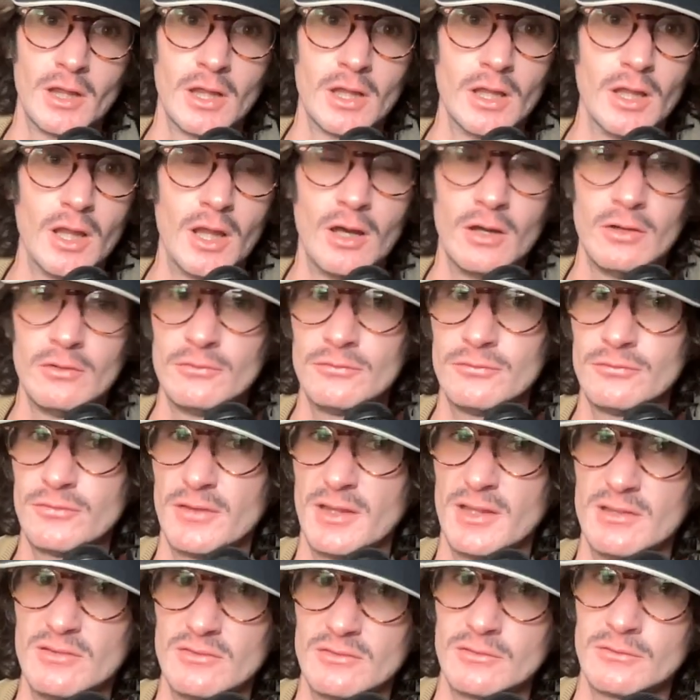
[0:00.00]
glove
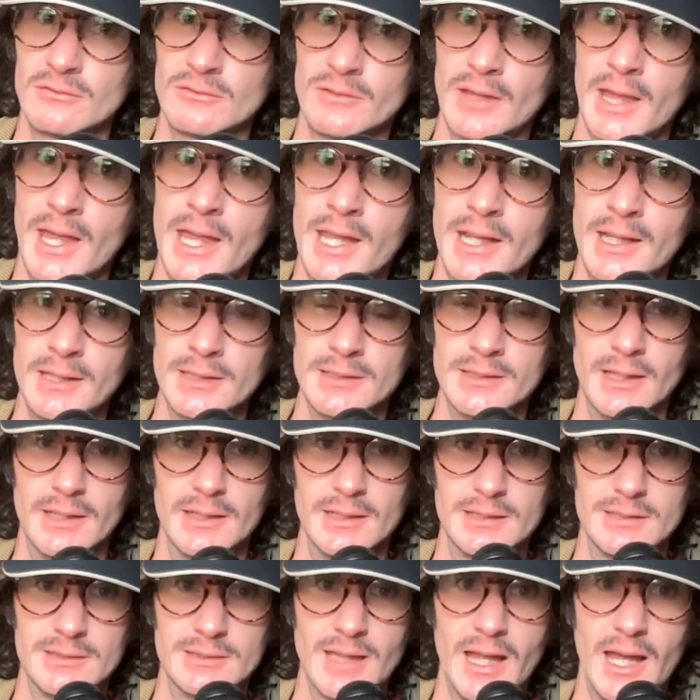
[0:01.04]
and just hit it
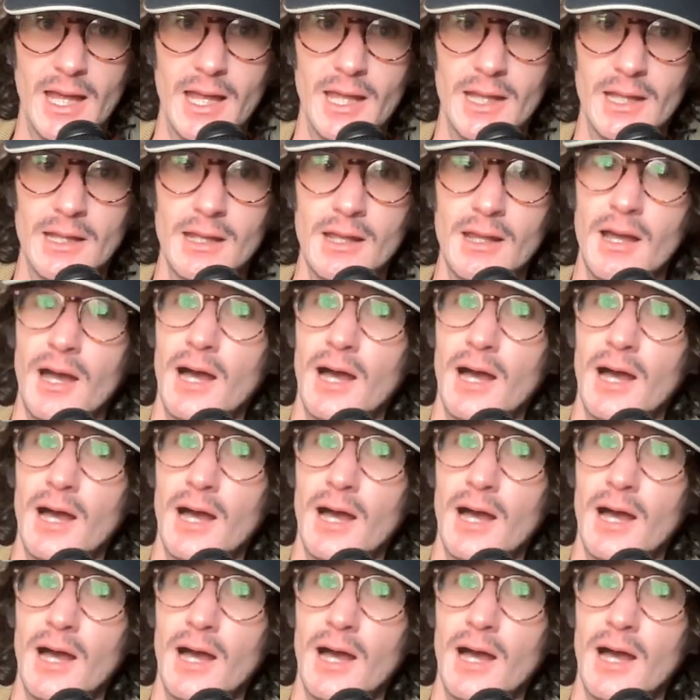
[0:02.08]
like that.